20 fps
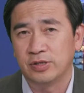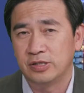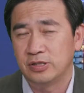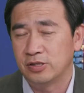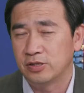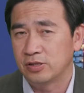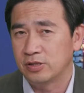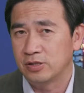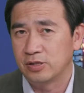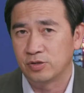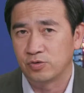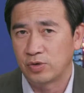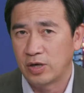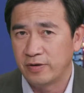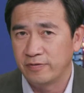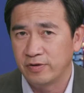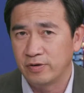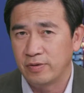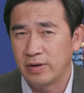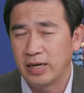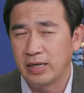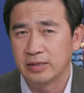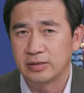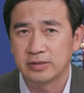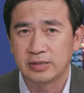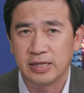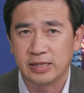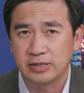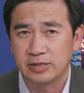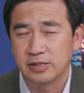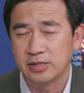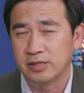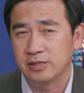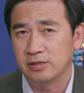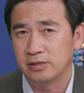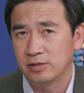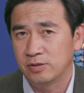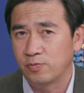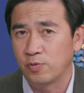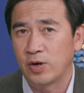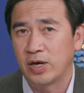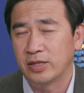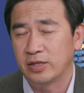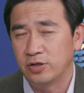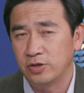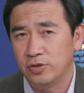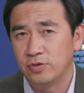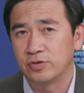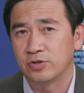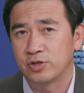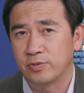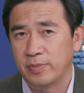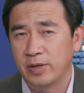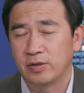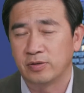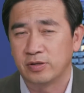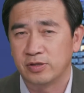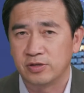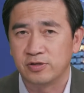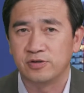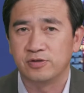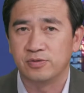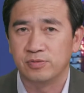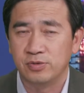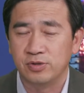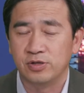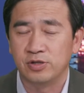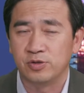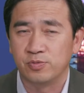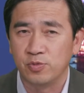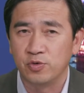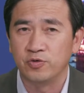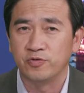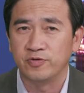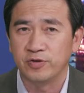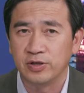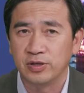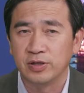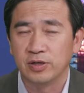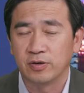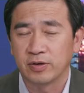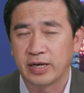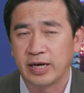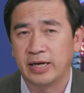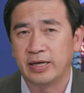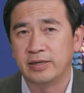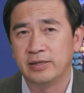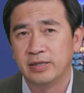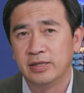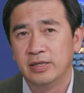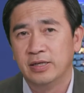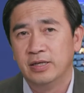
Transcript: he just drive around and spread the news about this movie. Okay,